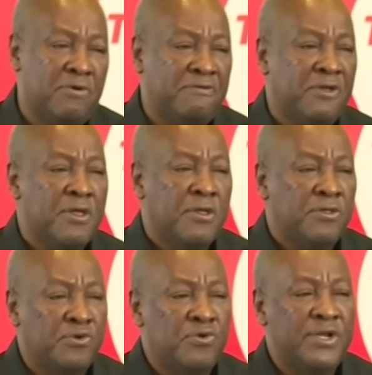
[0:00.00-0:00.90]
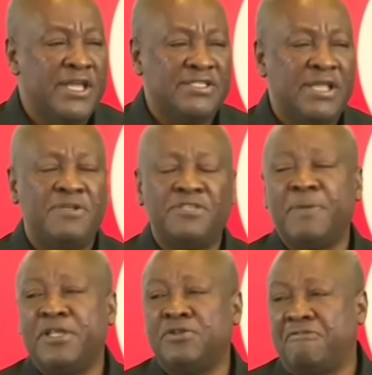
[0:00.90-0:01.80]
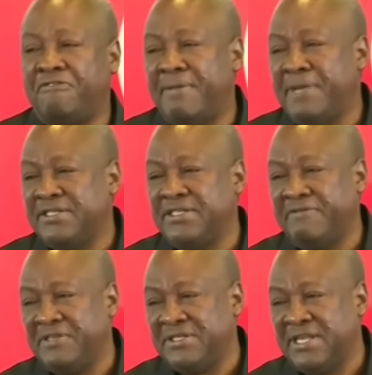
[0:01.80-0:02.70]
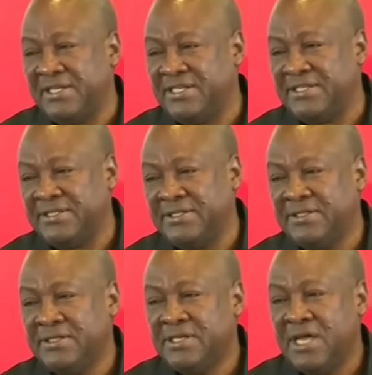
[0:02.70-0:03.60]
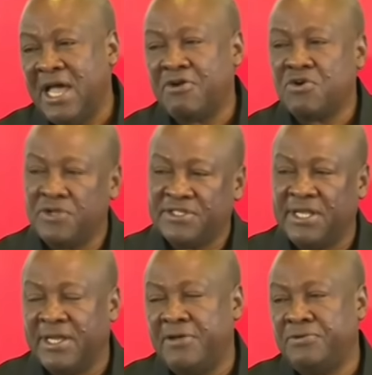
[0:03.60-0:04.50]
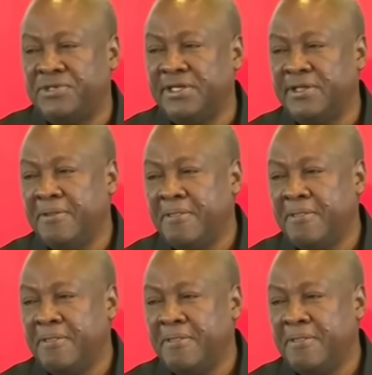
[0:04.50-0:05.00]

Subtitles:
growth through the establishment of farmer service centers across the country.